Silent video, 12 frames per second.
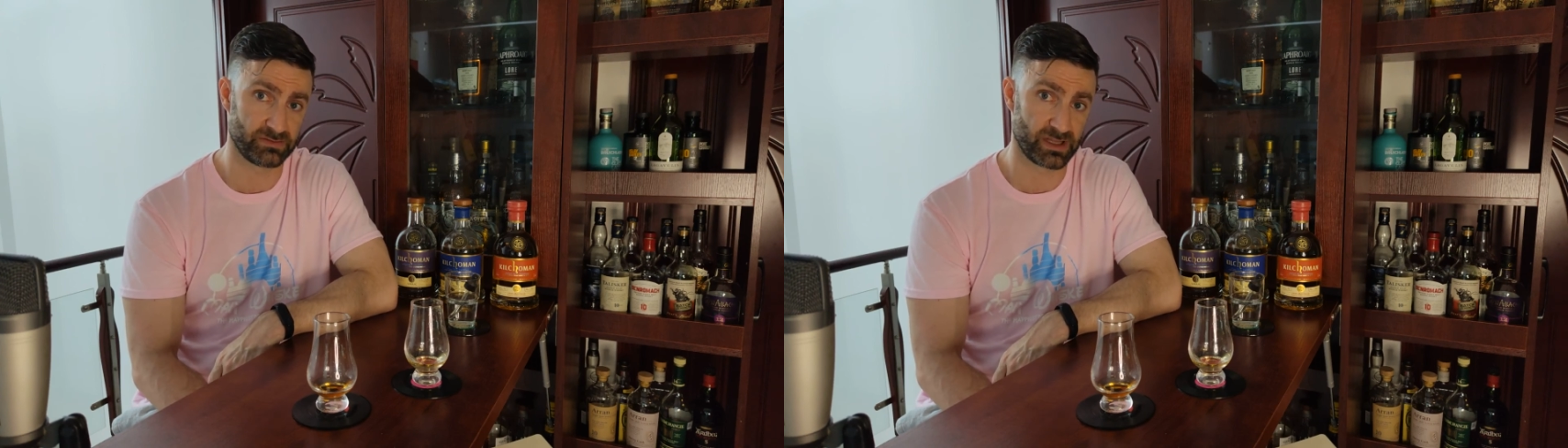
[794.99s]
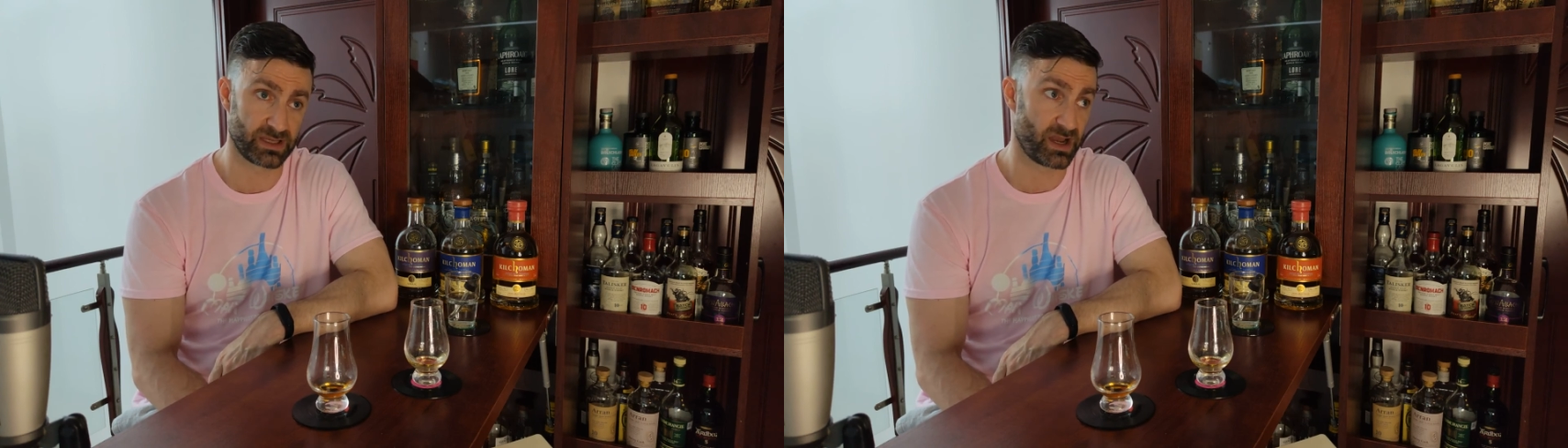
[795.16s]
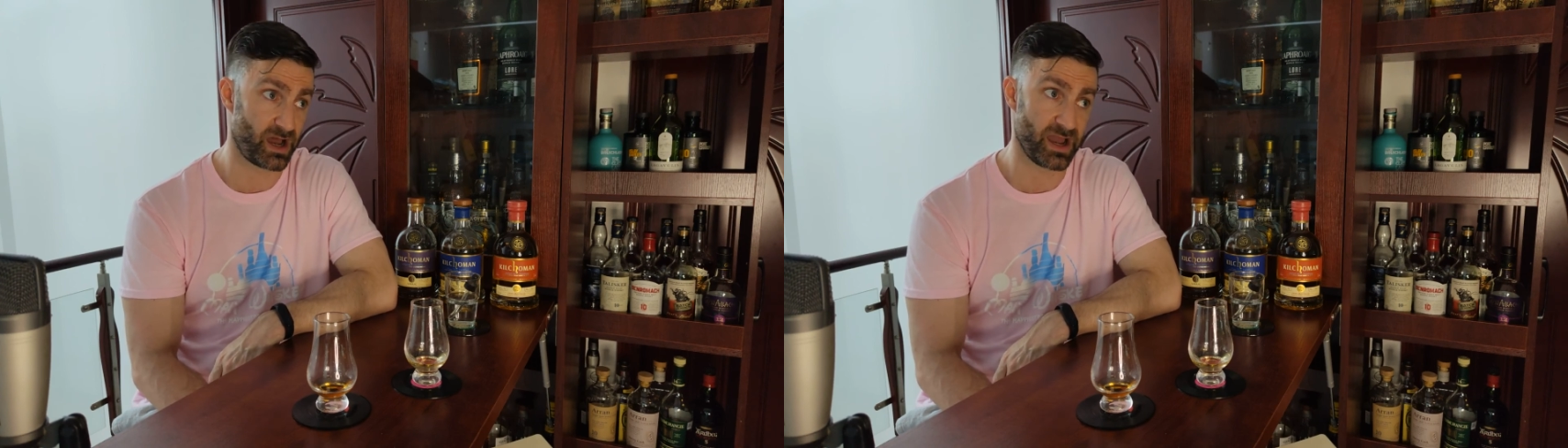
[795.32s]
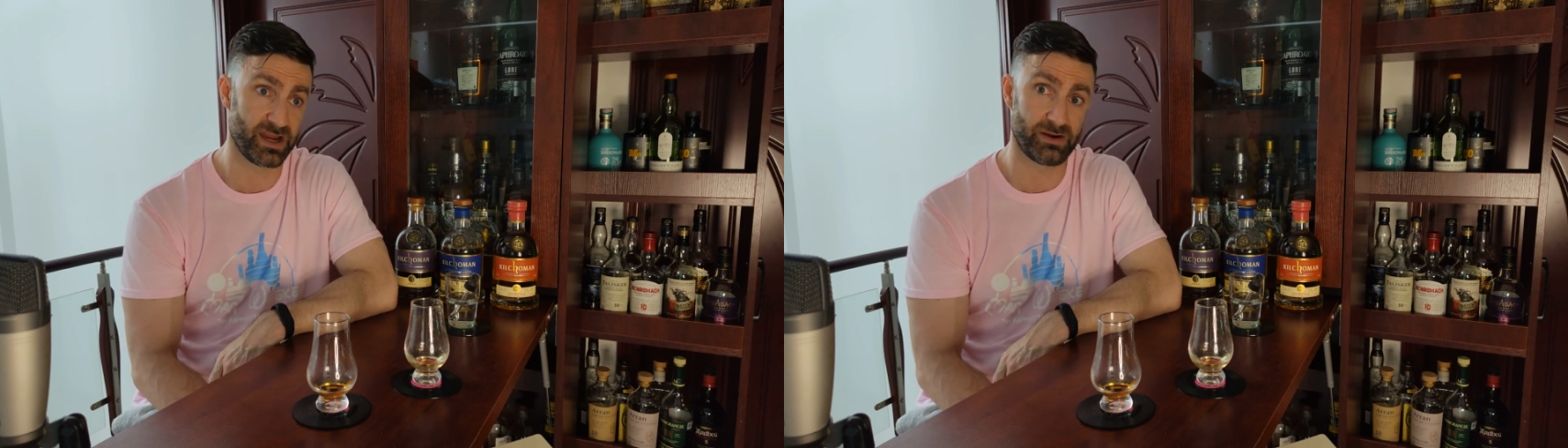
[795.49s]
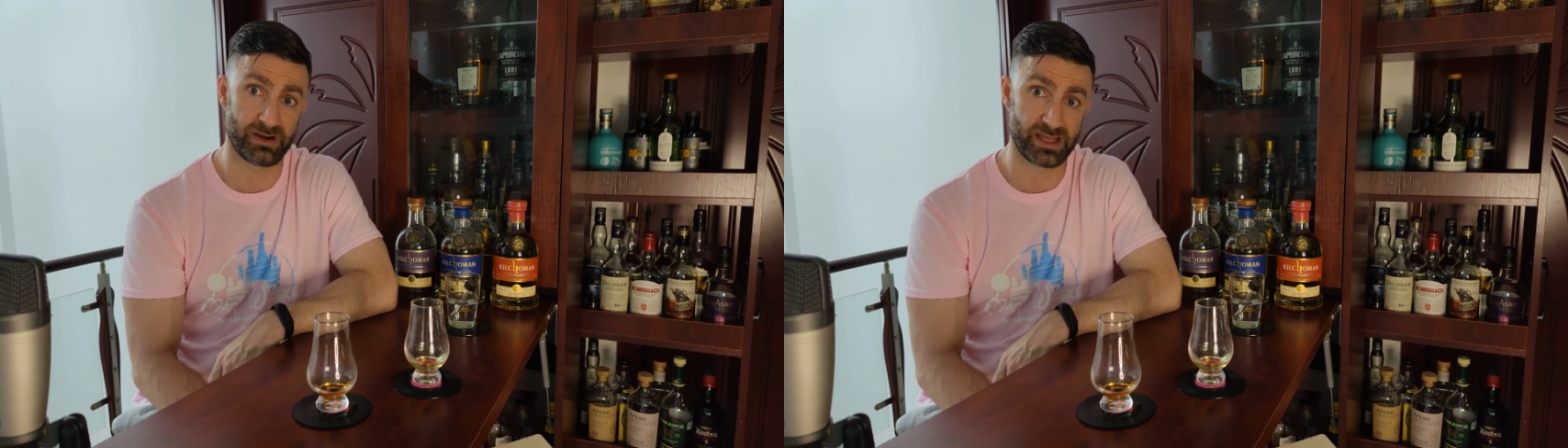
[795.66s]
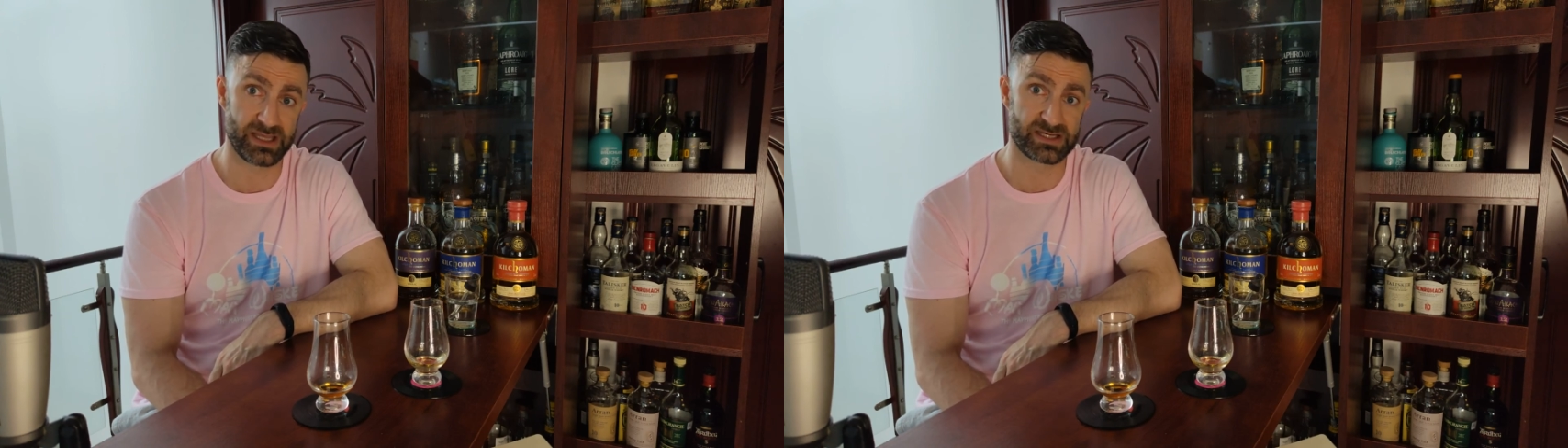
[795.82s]
like
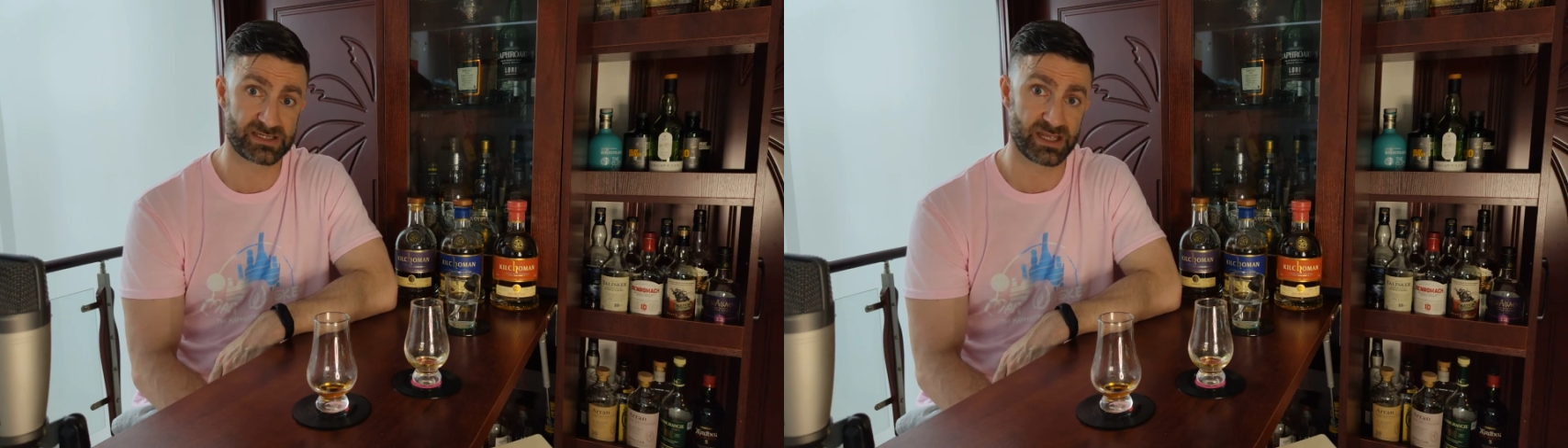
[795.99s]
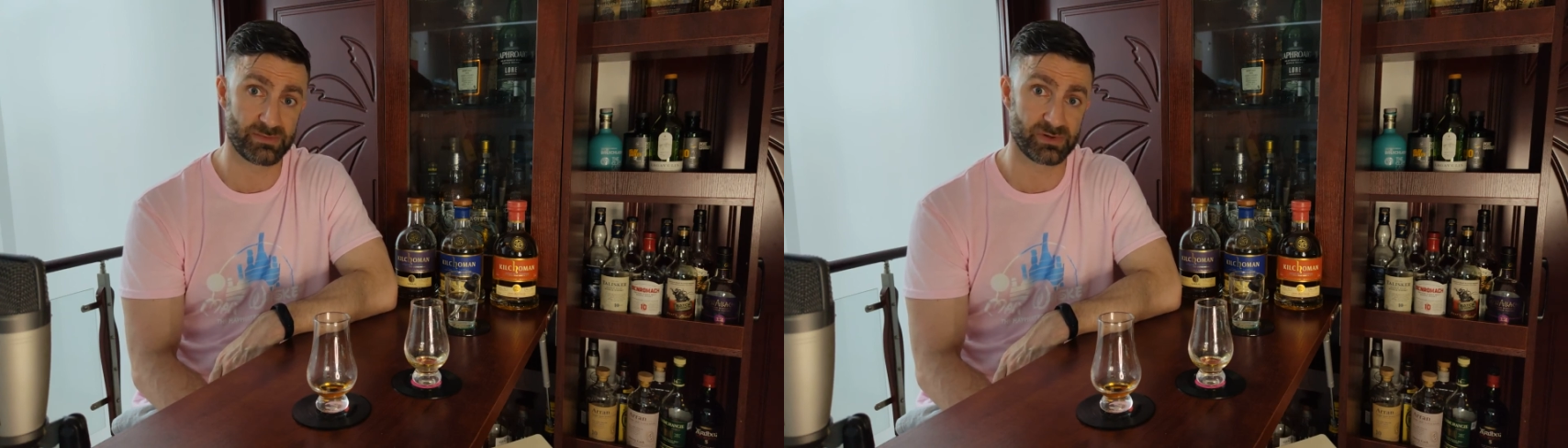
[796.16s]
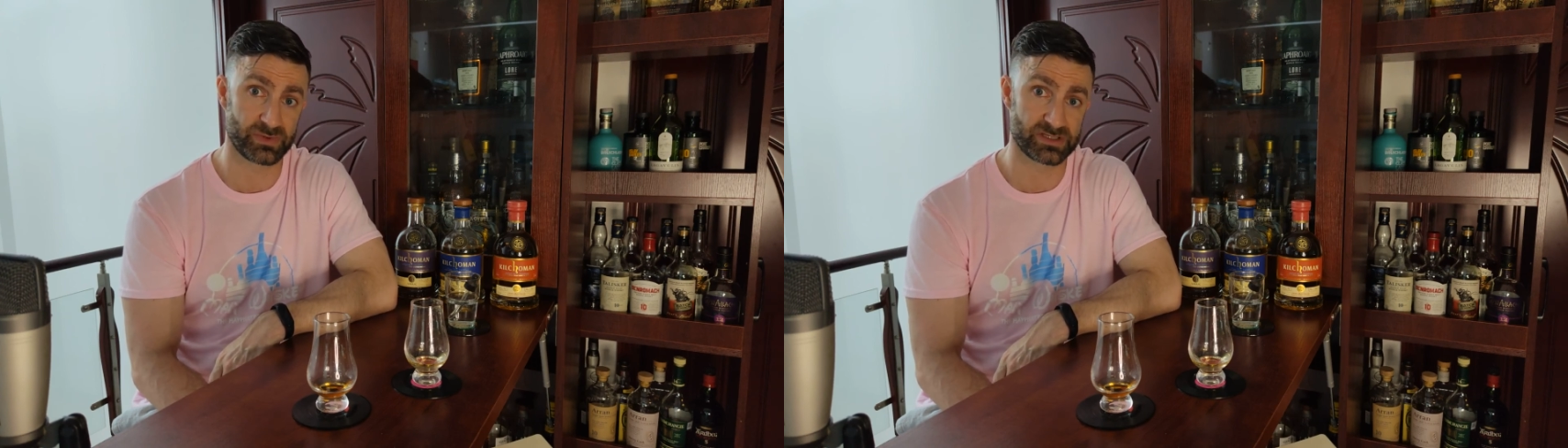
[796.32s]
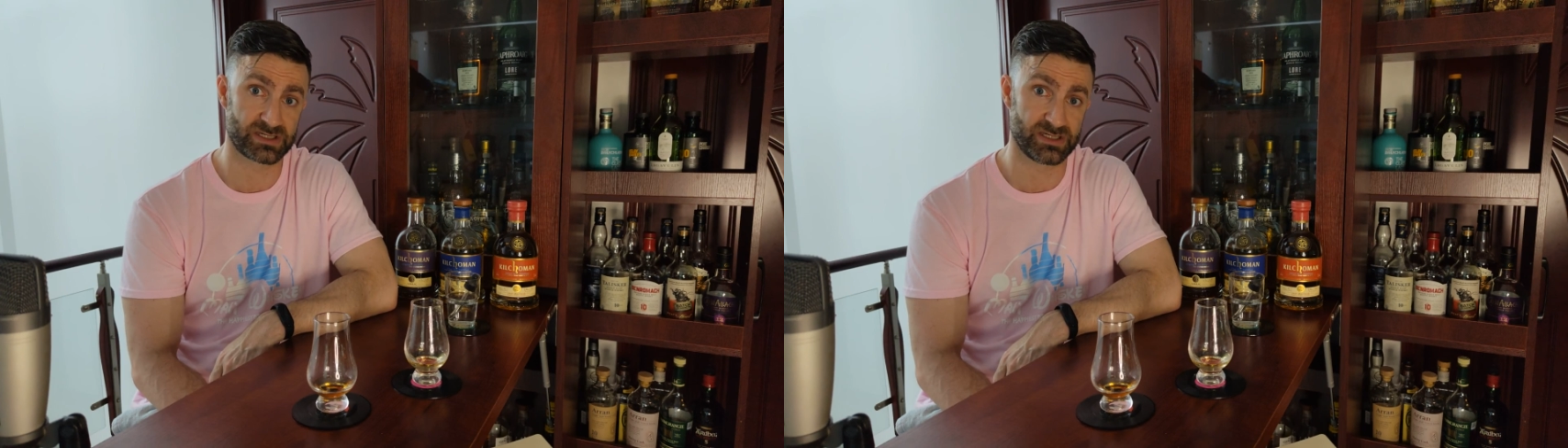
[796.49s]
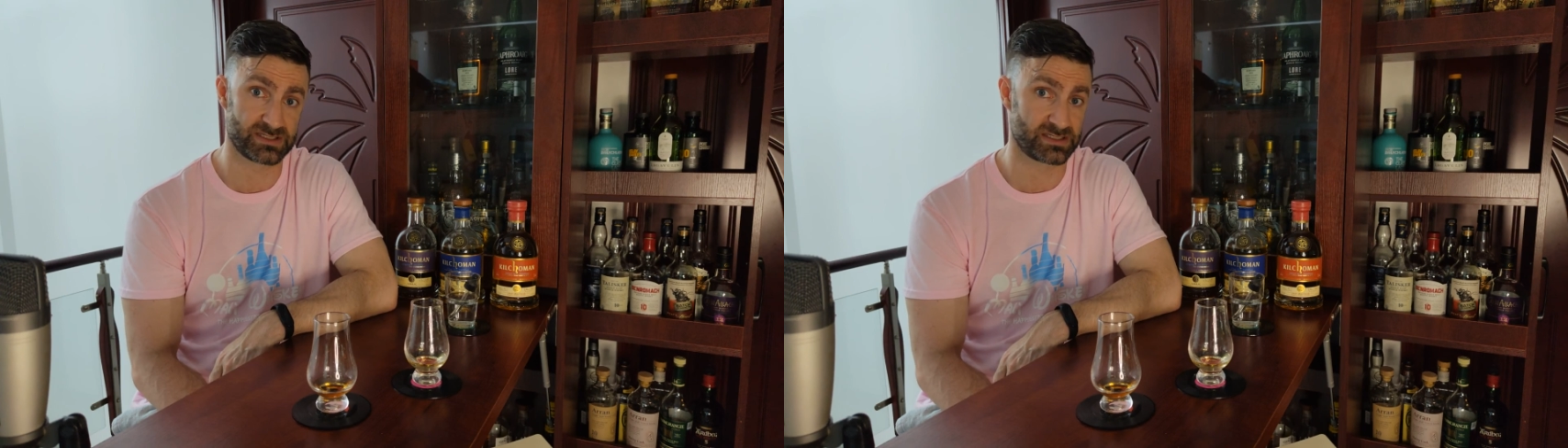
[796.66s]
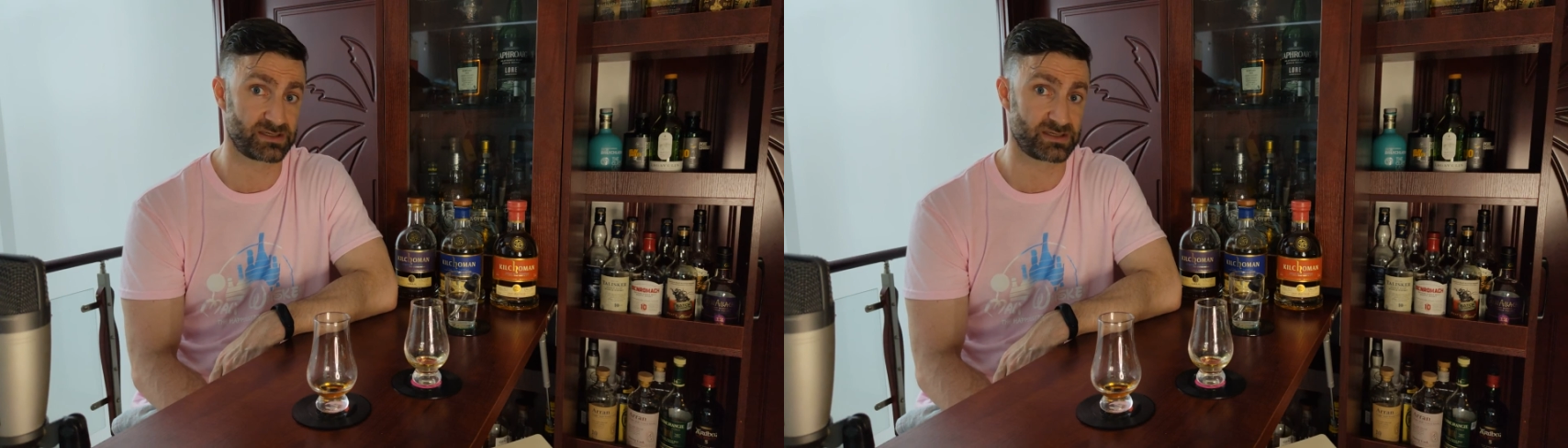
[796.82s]
higher age statement whiskeys,